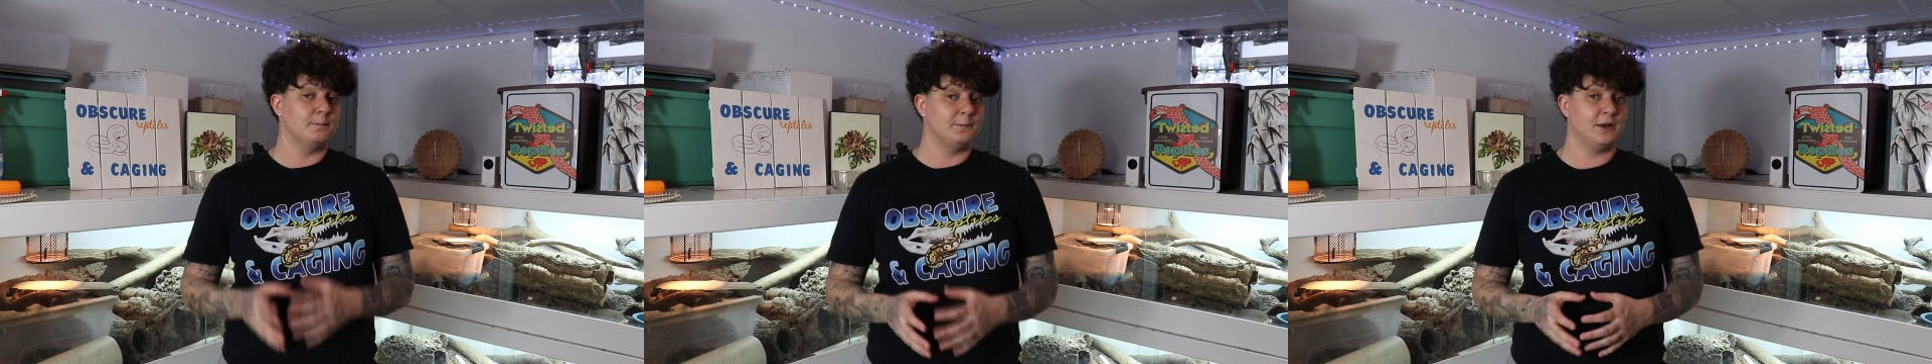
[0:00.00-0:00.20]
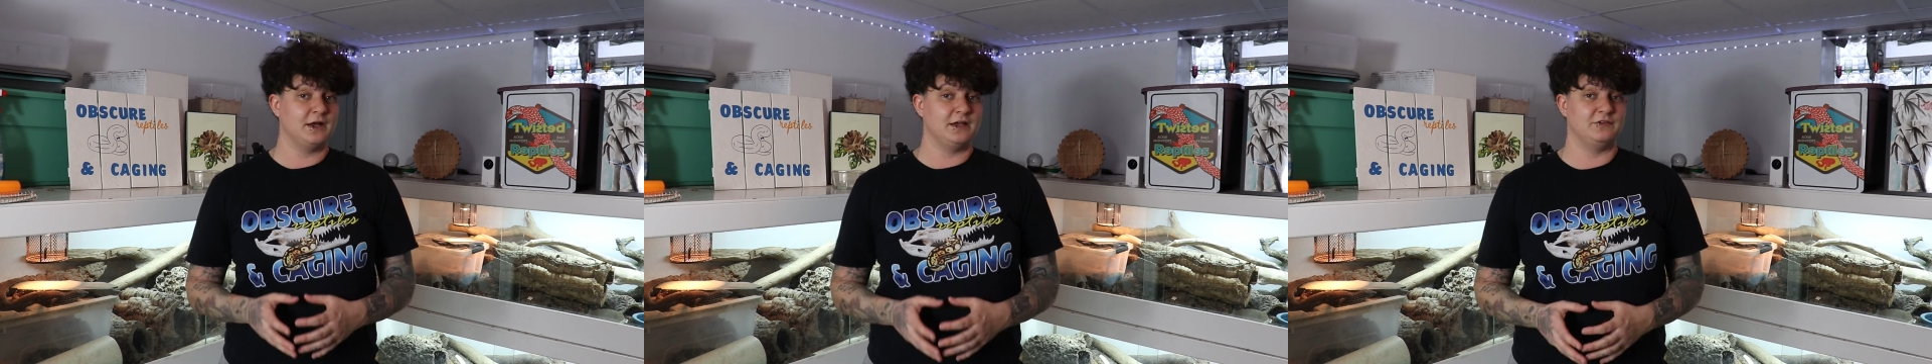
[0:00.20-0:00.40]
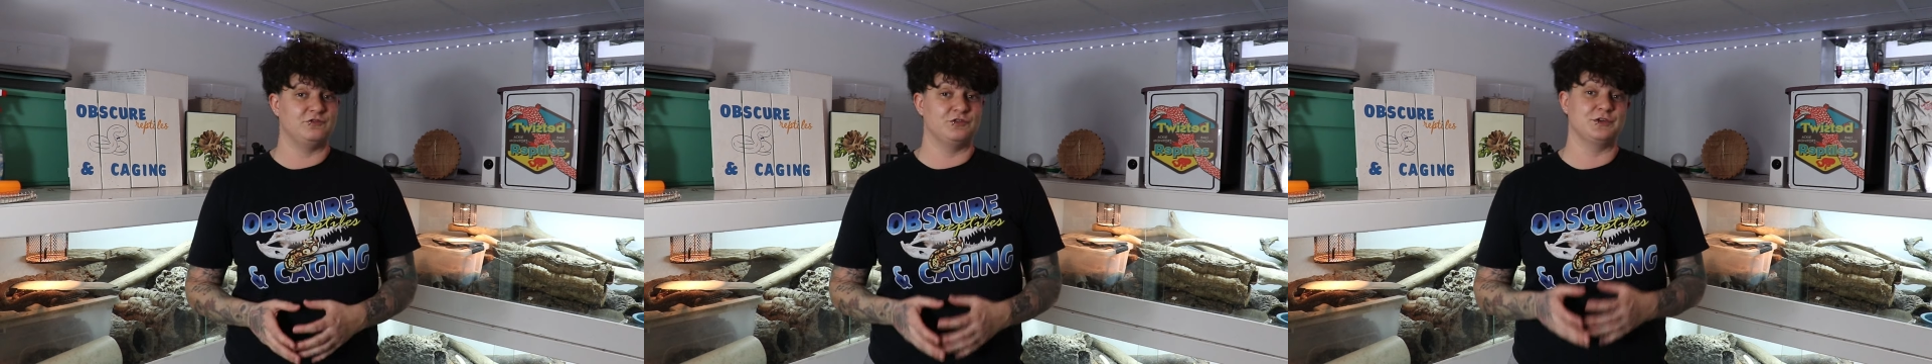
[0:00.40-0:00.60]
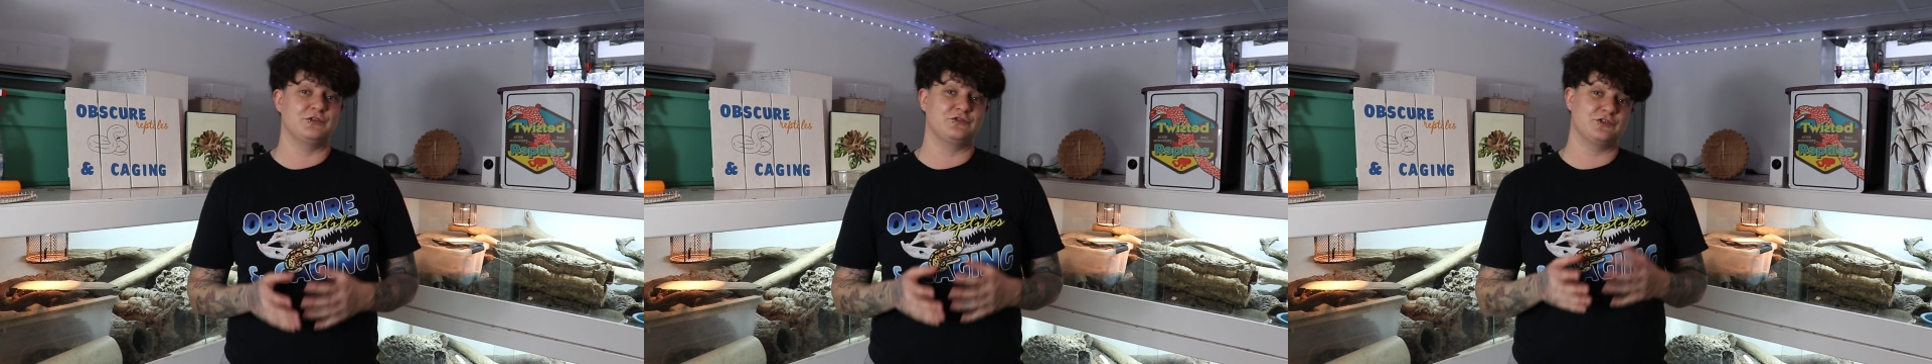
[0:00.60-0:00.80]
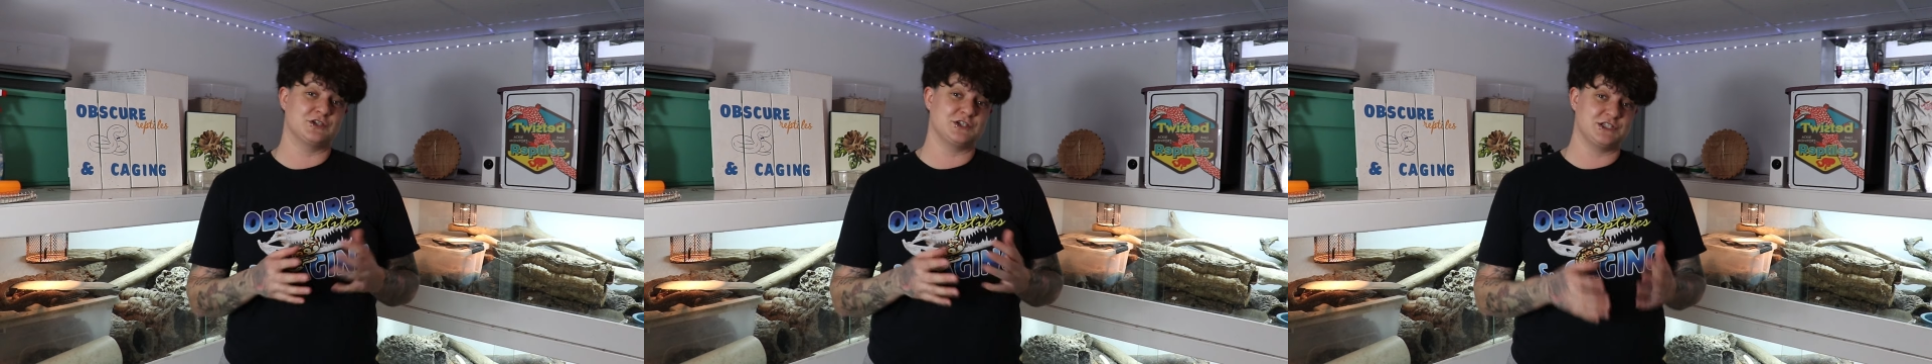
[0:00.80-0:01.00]
But for
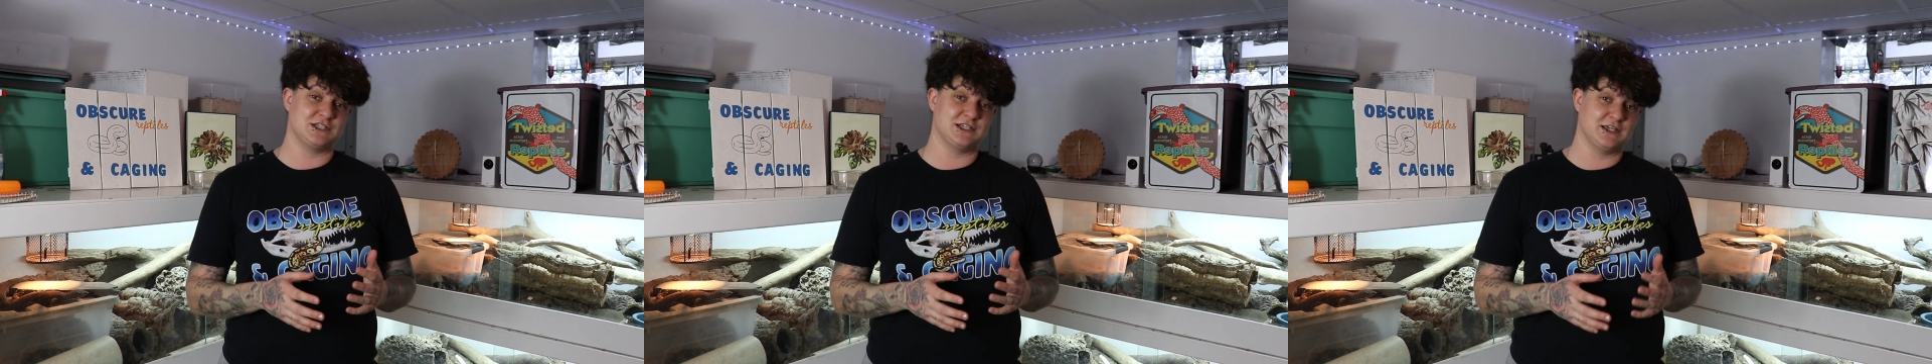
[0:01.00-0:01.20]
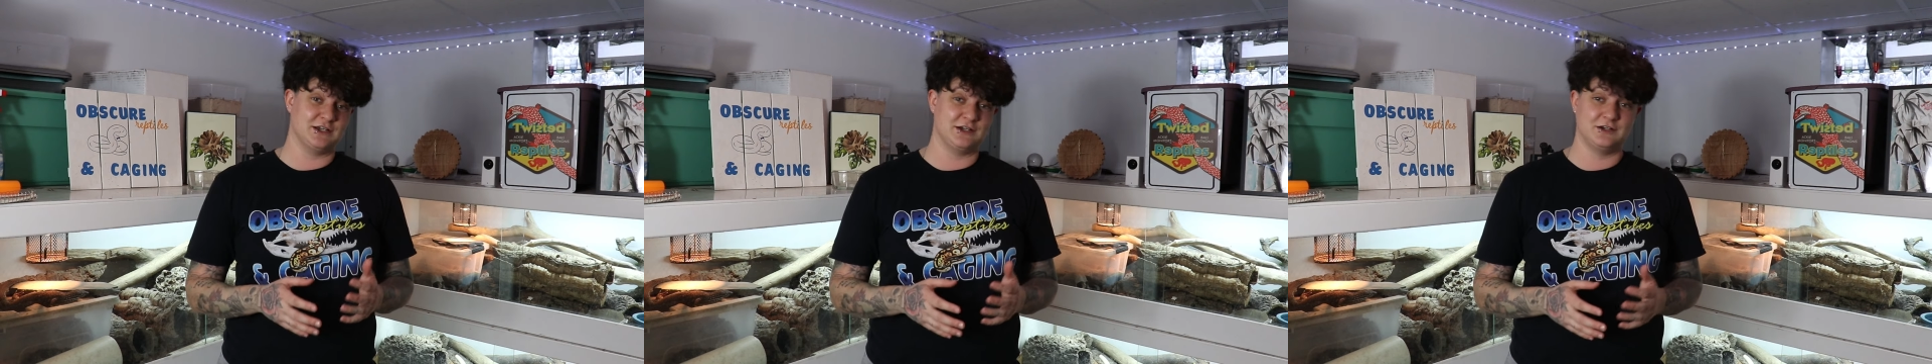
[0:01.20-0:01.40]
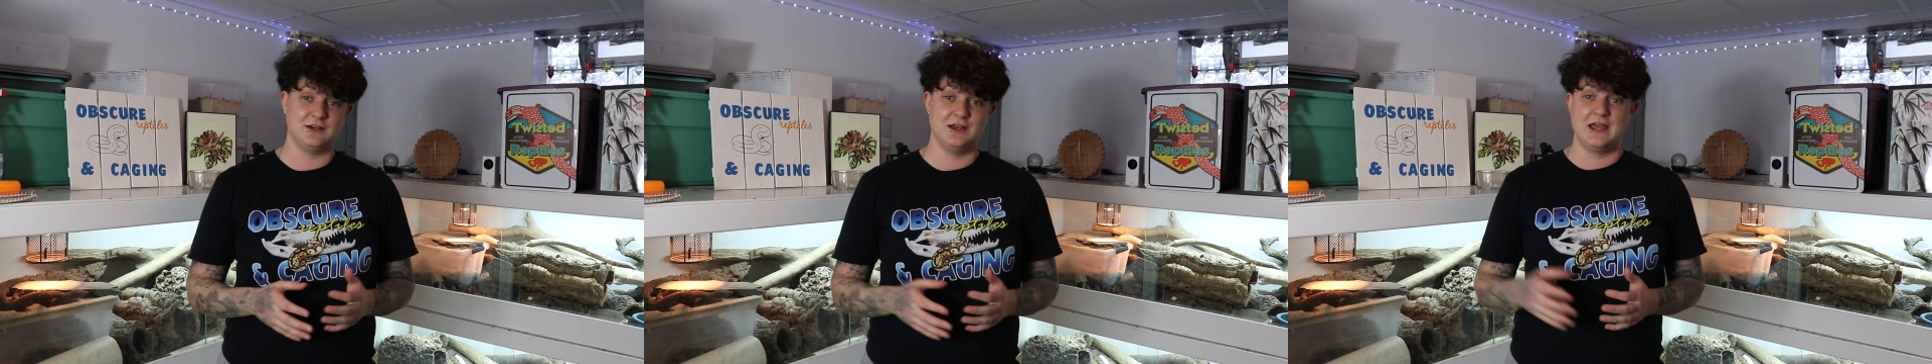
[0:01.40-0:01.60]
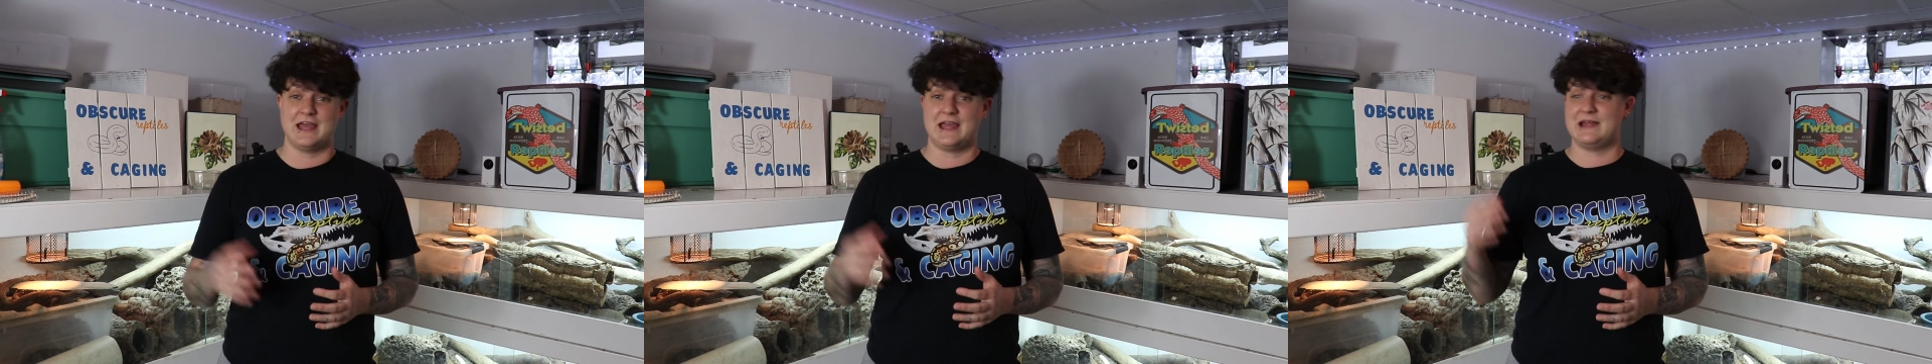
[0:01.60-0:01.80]
the first year,